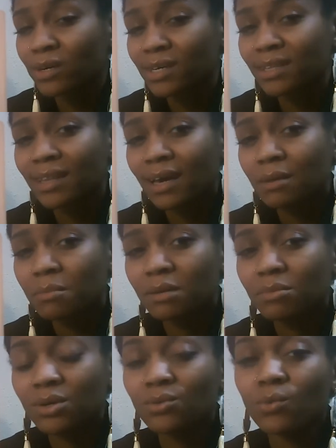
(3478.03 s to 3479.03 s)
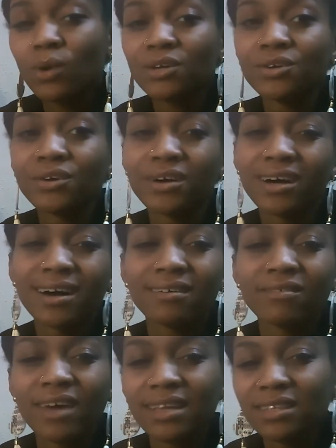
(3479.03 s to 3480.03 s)
and that might be why you're kind
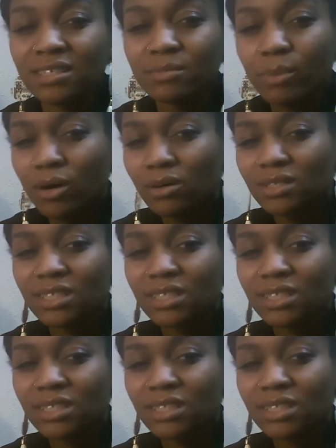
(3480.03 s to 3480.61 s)
of at this pause.